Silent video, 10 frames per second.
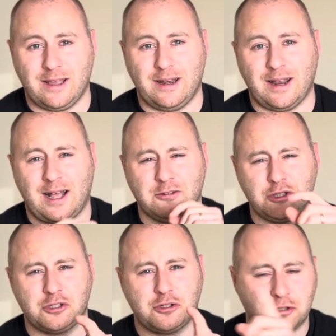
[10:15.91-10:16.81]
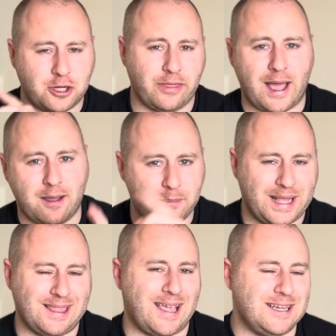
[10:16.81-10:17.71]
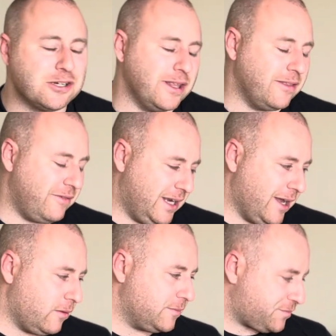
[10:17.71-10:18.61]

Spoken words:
and I'll just touch on that a bit later in the video.